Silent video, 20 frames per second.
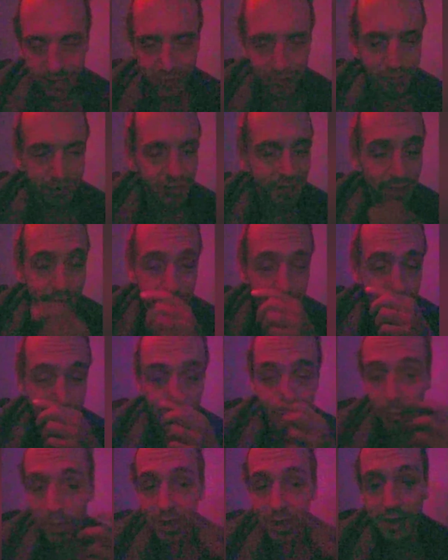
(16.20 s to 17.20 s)
or
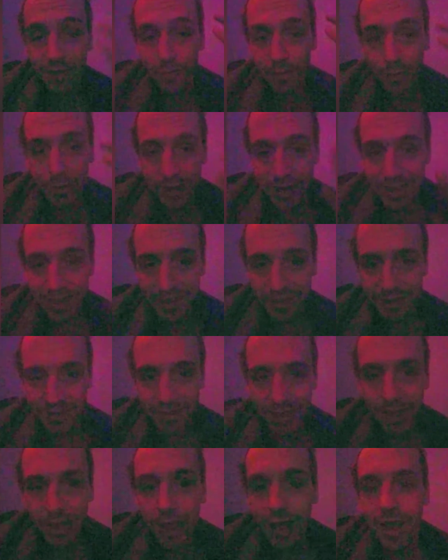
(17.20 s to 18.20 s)
7, whatever it is.
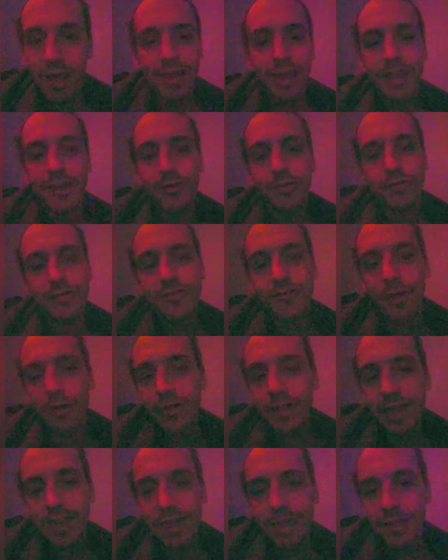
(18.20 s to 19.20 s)
I'll start
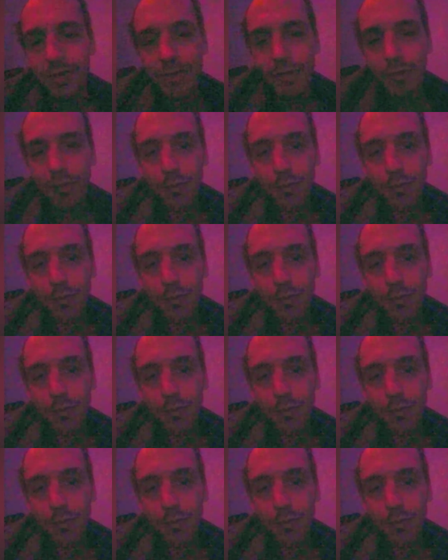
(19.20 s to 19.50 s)
getting